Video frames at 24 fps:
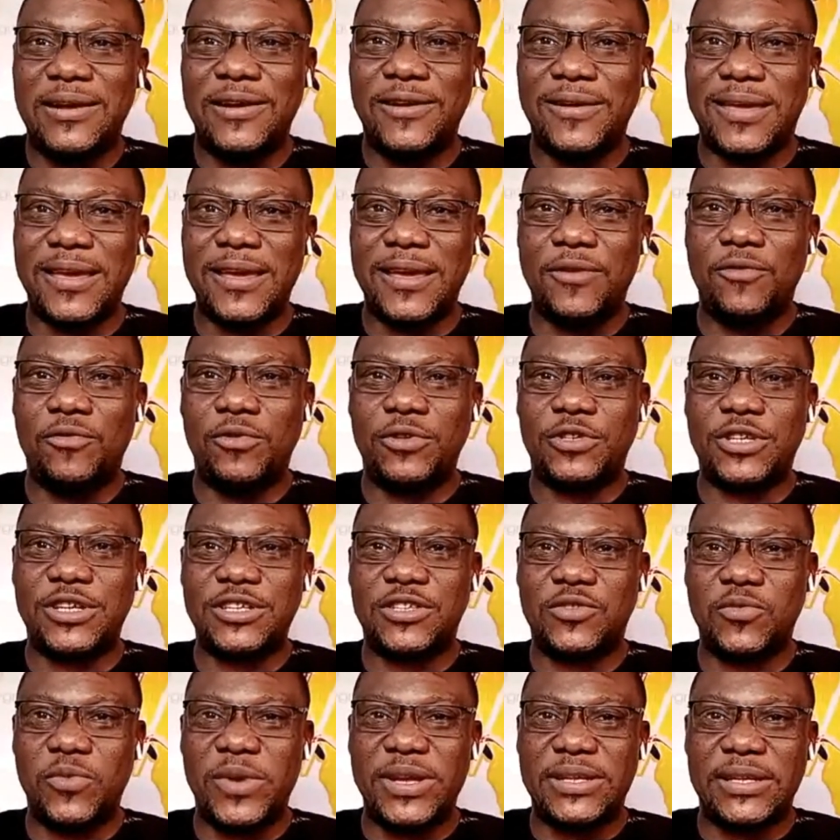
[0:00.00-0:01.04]
Okay, we'll
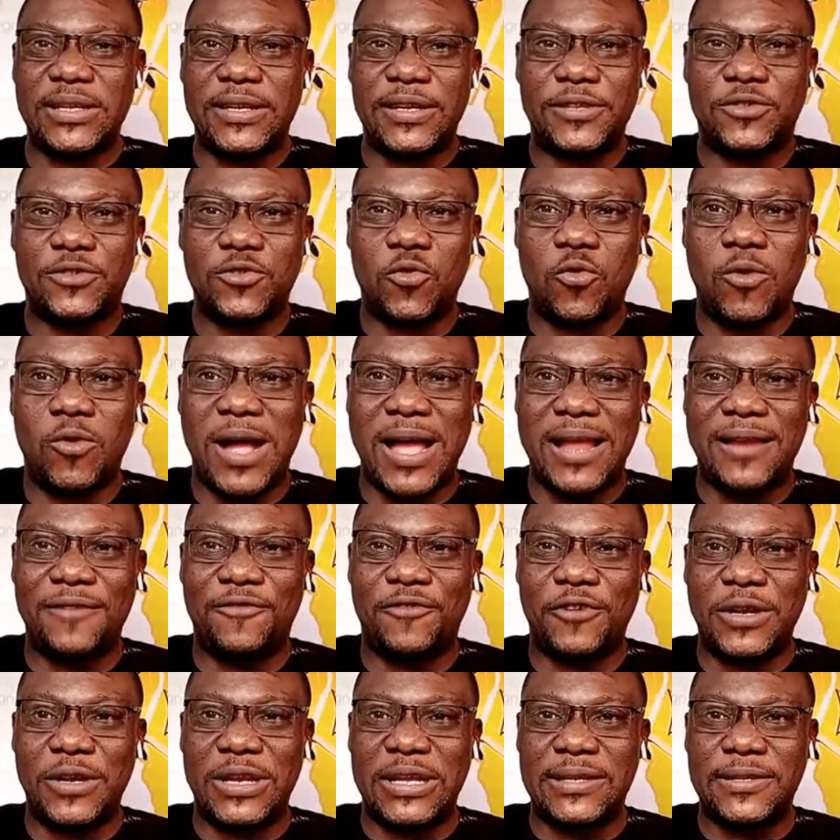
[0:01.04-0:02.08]
just wait a little
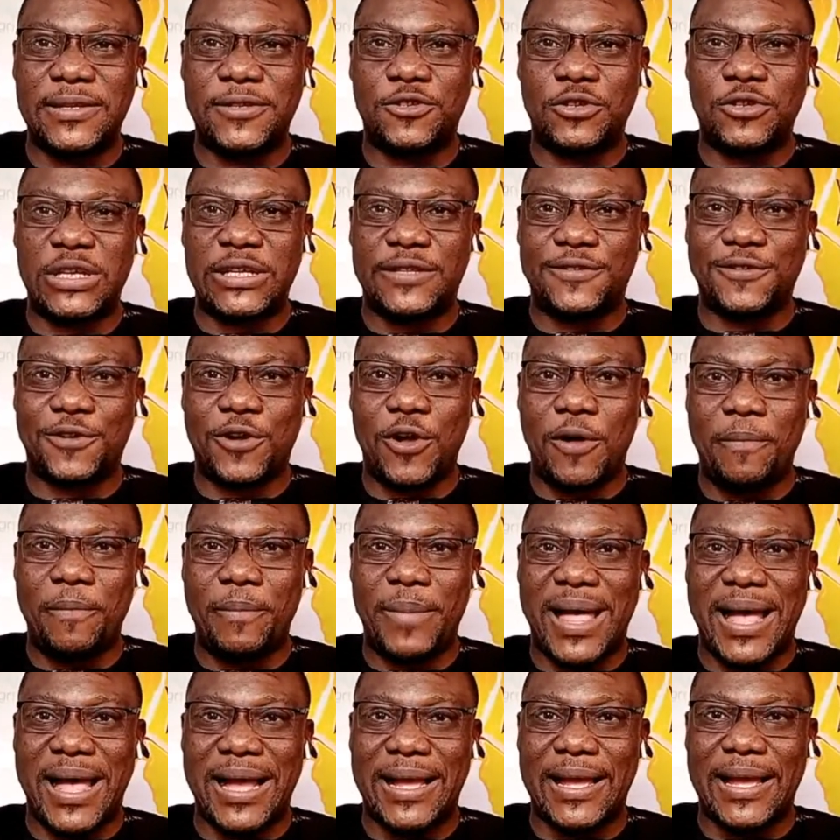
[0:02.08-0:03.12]
while for Lady Julie to
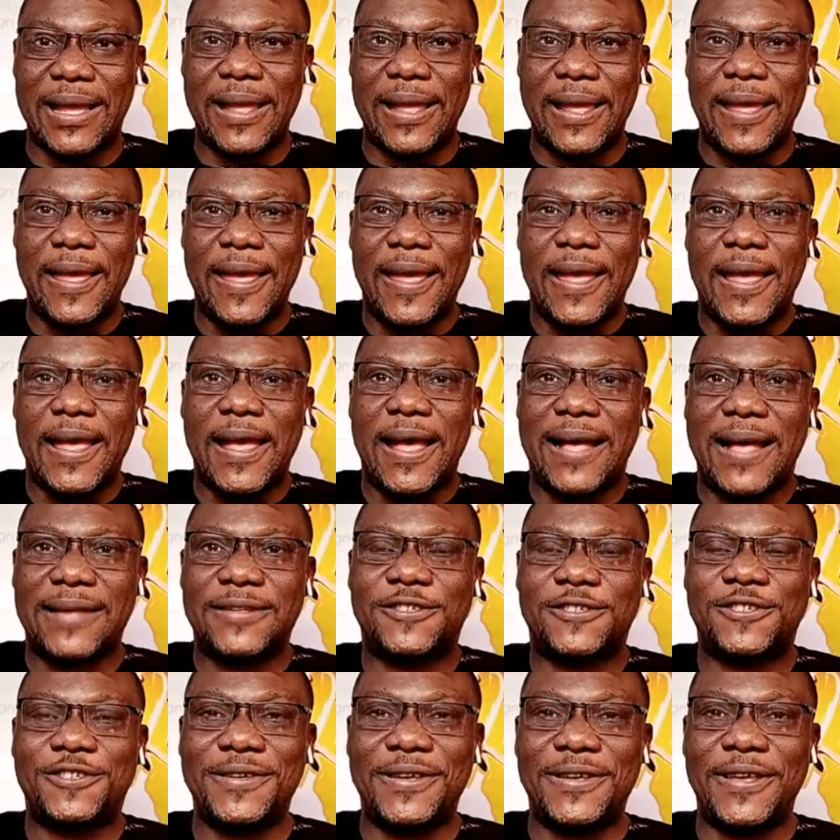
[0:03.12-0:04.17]
come back
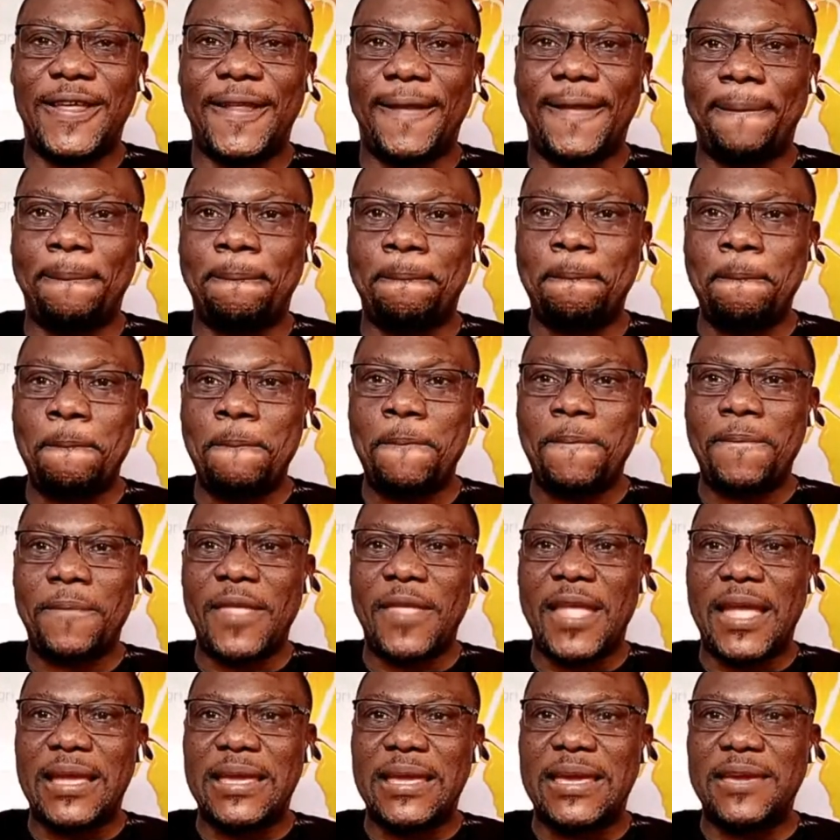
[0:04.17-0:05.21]
as she
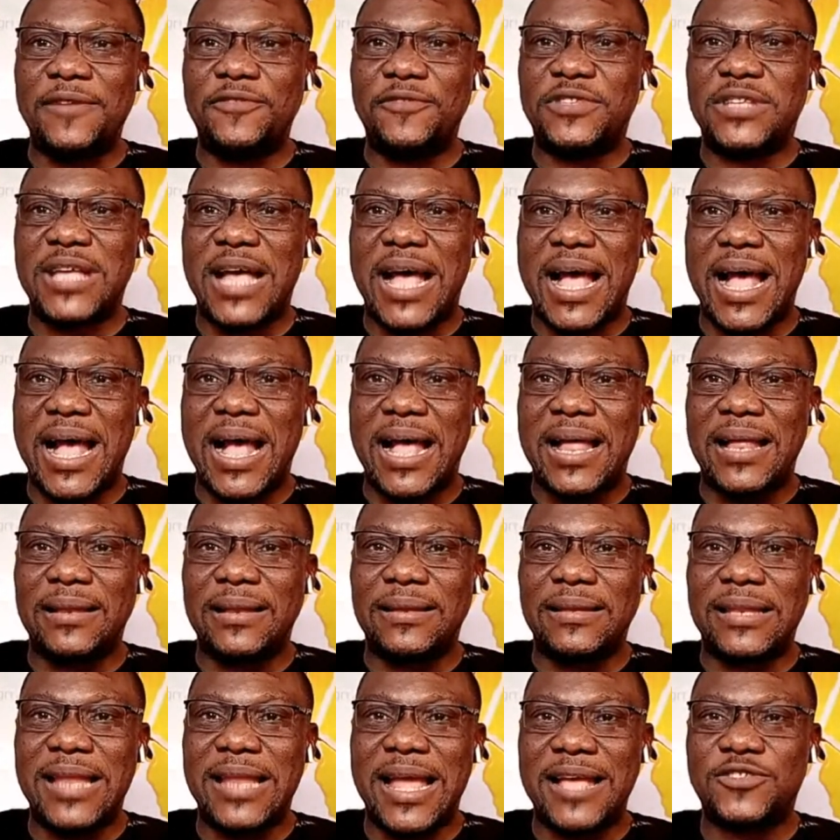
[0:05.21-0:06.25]
gives
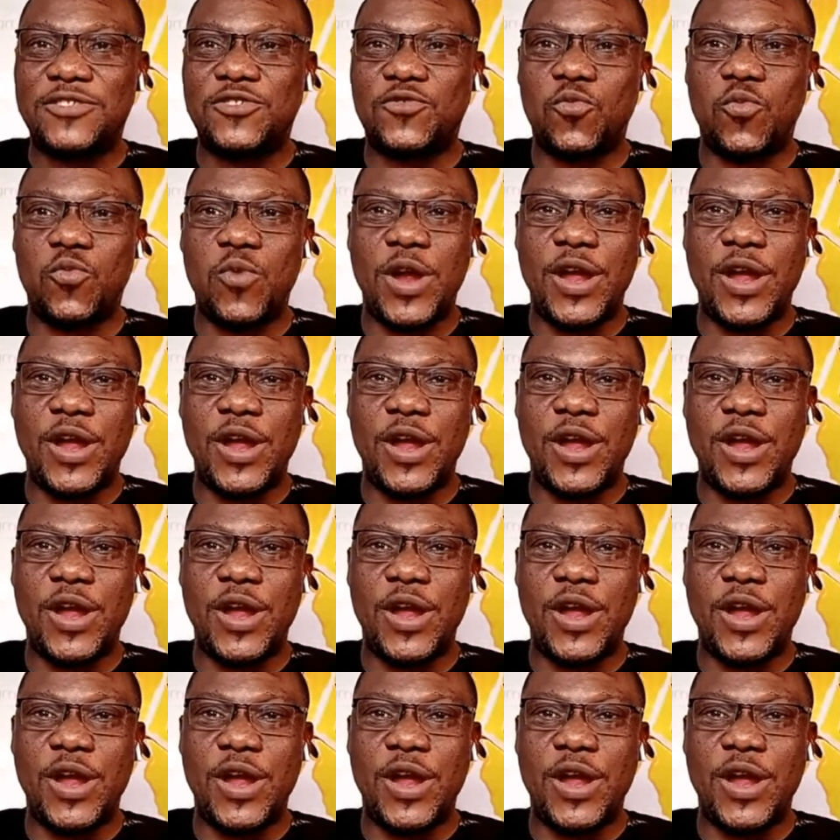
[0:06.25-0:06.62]
her last